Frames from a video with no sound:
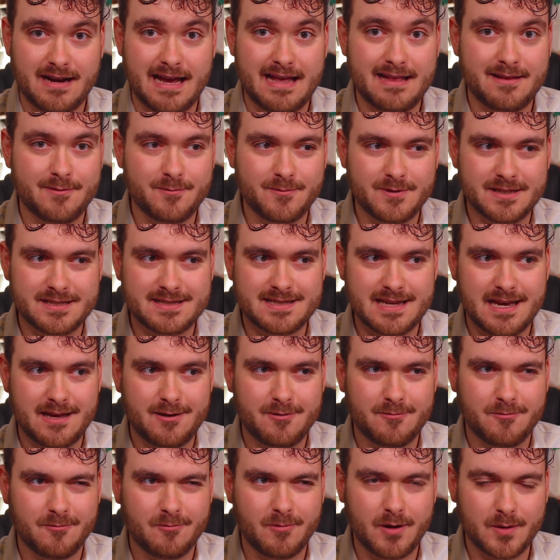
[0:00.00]
and then we said
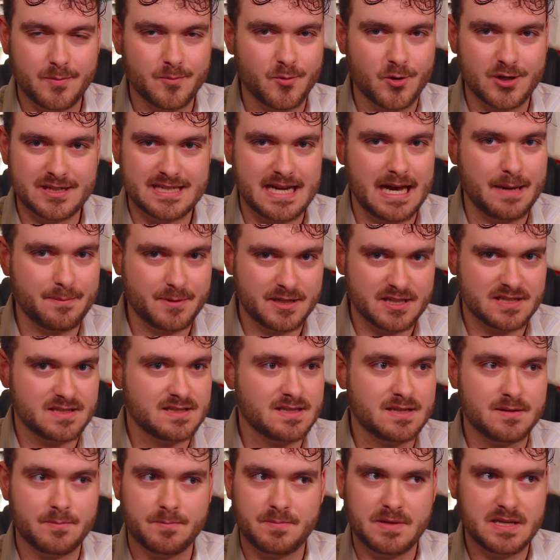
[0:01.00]
one more time because
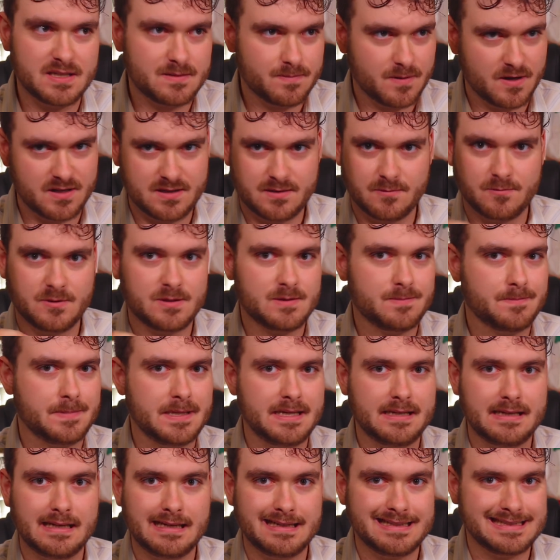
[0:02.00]
this person was
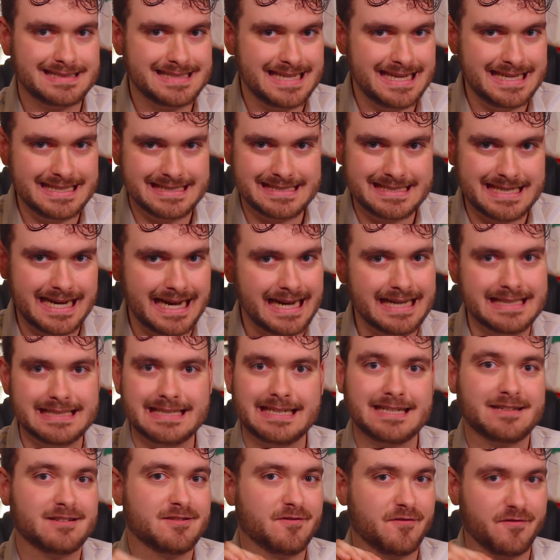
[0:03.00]
speaking in
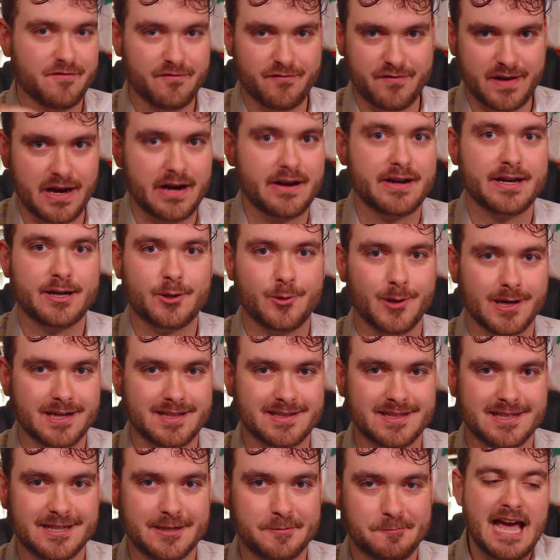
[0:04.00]
dialect very
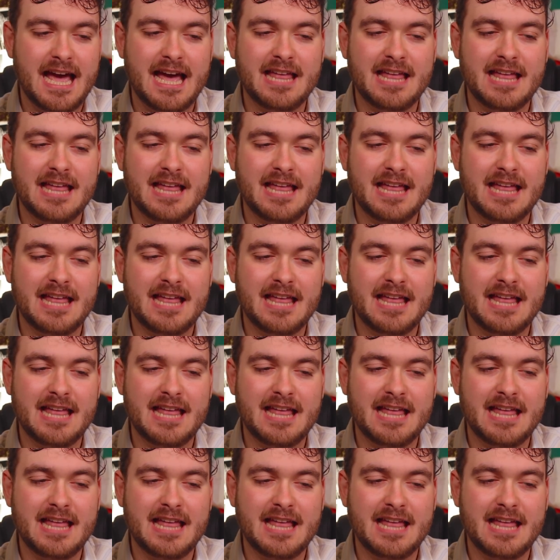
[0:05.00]
quickly.